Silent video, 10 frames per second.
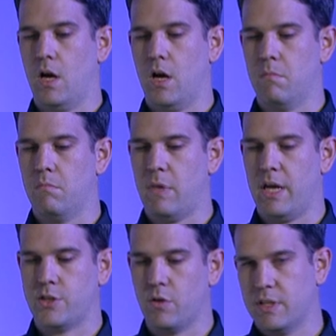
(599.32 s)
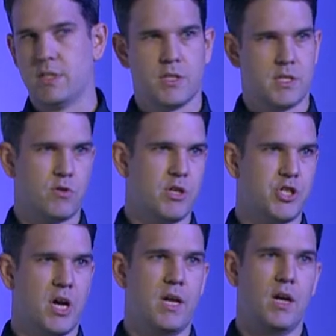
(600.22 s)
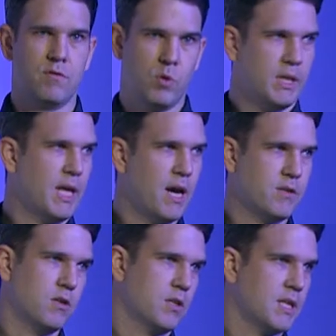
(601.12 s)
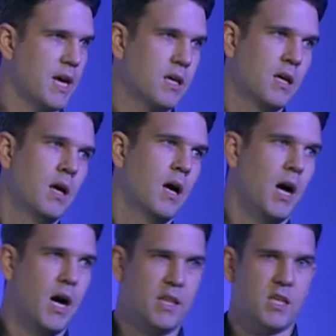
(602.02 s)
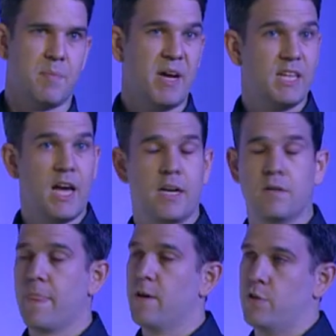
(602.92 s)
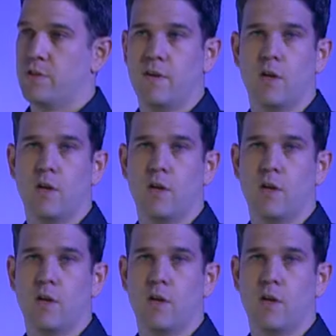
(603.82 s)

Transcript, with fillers: Um, and so this is just a screenshot of what Lighthouse looks like on the command line. So it's